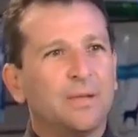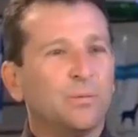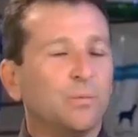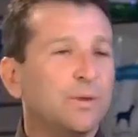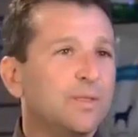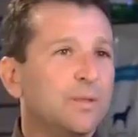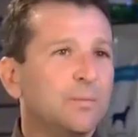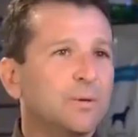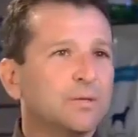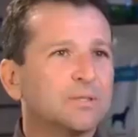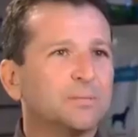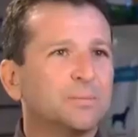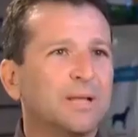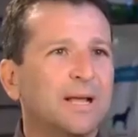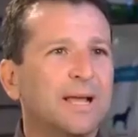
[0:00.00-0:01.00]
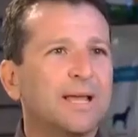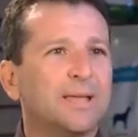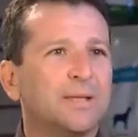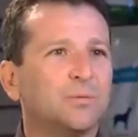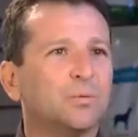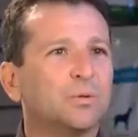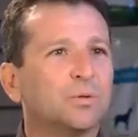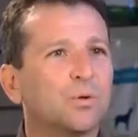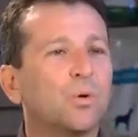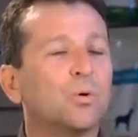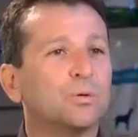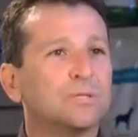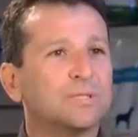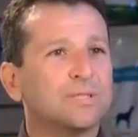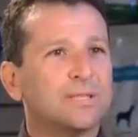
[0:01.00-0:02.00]
and when they multiply it will
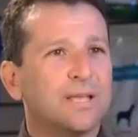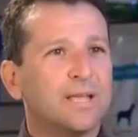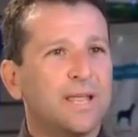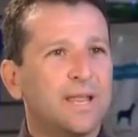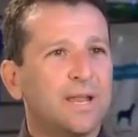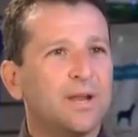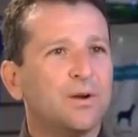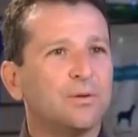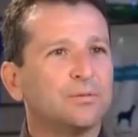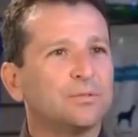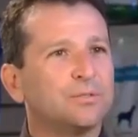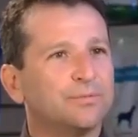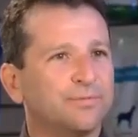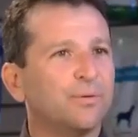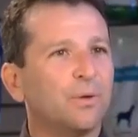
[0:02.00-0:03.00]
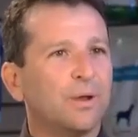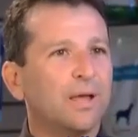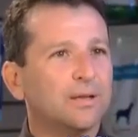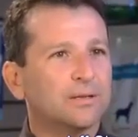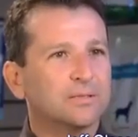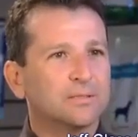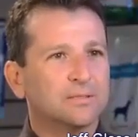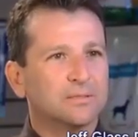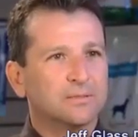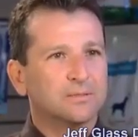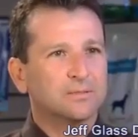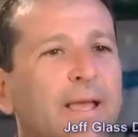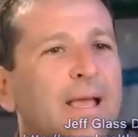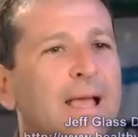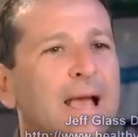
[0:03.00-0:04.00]
cause their hair to fall out.
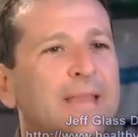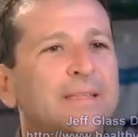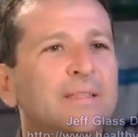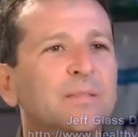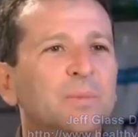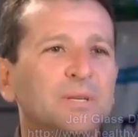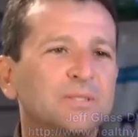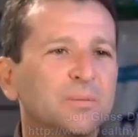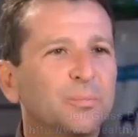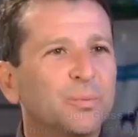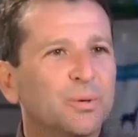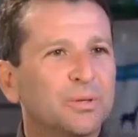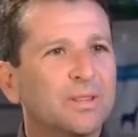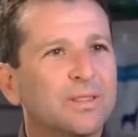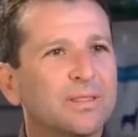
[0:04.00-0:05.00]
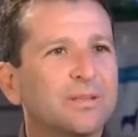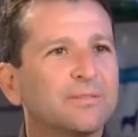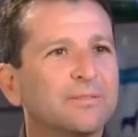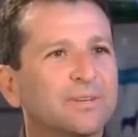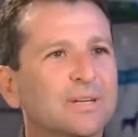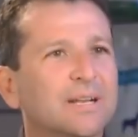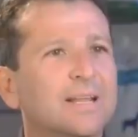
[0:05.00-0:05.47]
I think the most important thing for